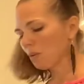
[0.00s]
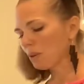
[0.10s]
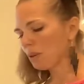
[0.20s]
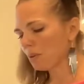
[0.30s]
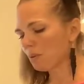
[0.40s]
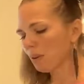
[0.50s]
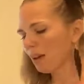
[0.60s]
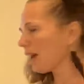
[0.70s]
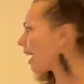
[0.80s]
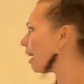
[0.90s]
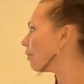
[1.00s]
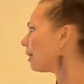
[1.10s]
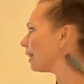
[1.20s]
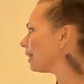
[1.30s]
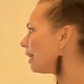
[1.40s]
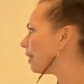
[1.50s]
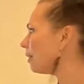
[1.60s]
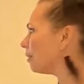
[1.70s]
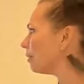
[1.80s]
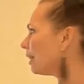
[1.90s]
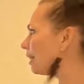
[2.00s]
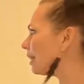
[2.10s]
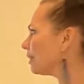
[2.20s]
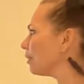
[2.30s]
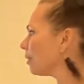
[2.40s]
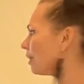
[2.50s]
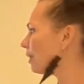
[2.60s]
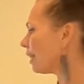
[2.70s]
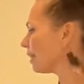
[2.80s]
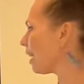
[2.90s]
you how I know, and ignore it, like